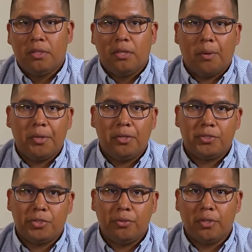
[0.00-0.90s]
I would do
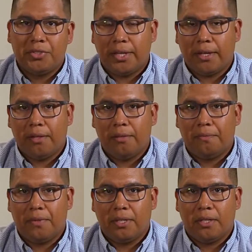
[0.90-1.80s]
2 consecutive
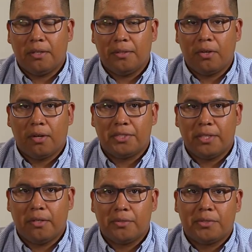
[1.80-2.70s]
yard
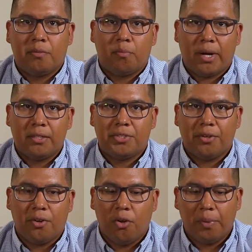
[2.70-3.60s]
sales prior to
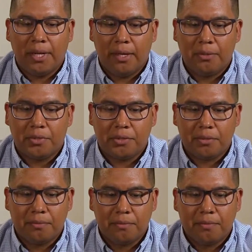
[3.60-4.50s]
your open house,
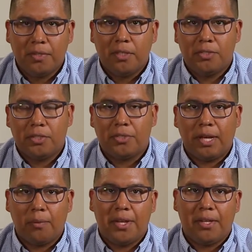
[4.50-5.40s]
just so
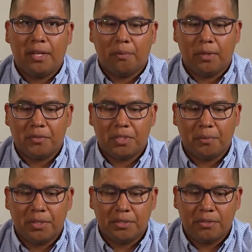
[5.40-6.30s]
that way you can get rid of some
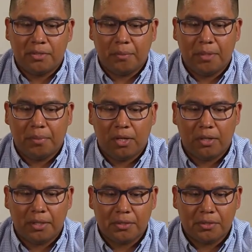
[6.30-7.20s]
of the
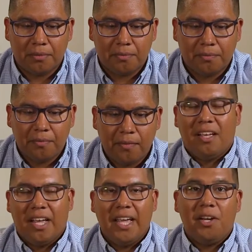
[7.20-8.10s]
belongings.
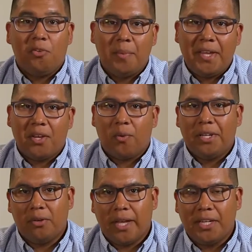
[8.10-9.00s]
And it would make your
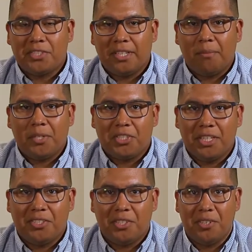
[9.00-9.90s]
relocation that much
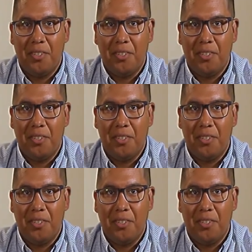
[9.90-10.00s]
easier.